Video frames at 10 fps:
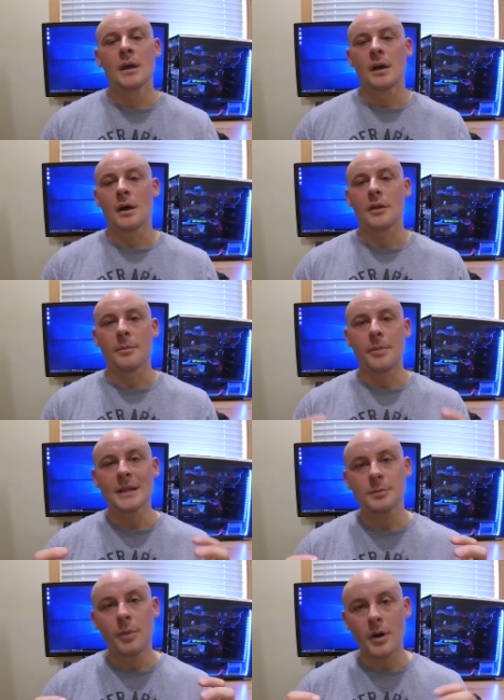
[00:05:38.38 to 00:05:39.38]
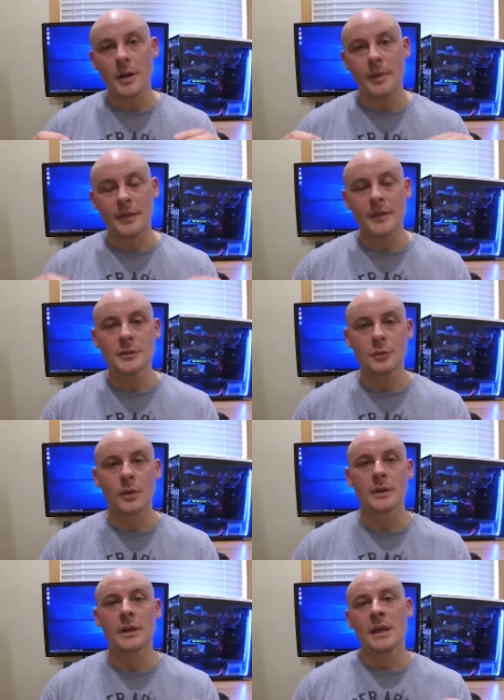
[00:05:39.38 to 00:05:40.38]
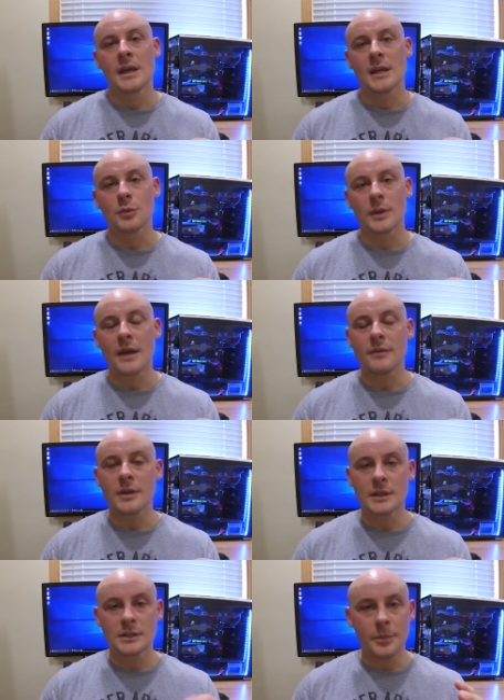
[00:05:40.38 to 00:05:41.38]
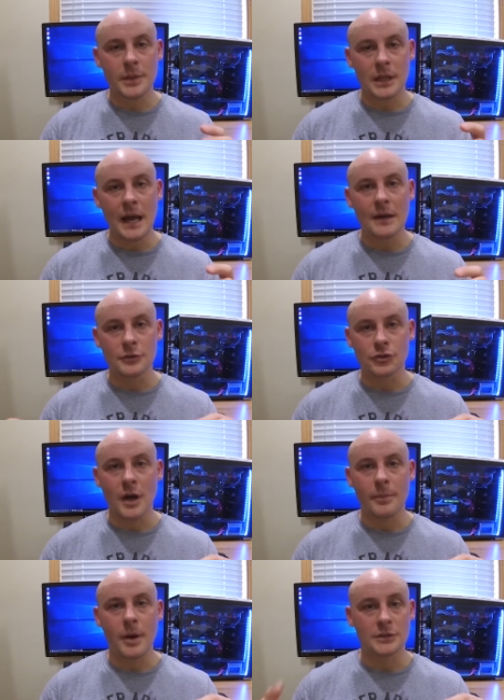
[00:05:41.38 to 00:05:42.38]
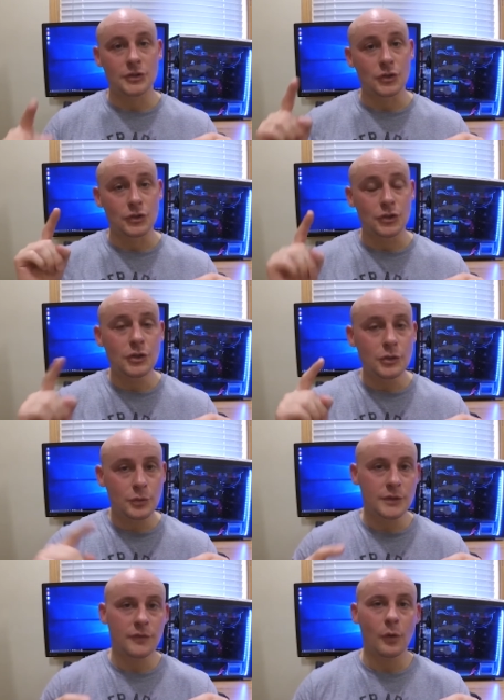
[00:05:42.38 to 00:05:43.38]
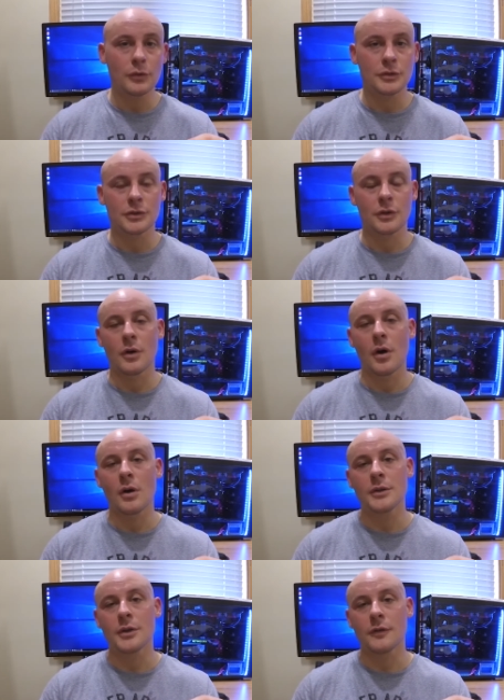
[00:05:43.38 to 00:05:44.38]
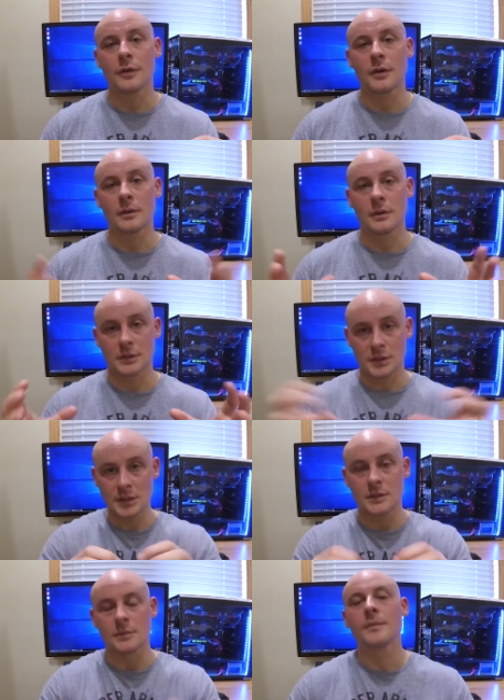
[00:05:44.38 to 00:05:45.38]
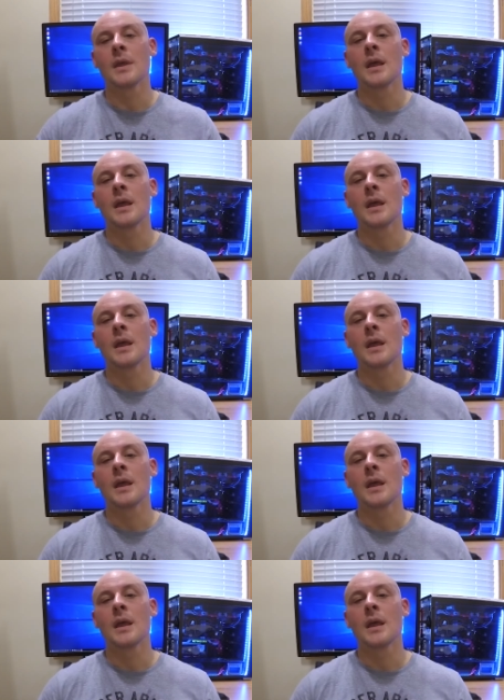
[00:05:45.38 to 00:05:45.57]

uh, the best part about this one is when everything's up in the cloud in Dropbox, you can choose which folders are on your system.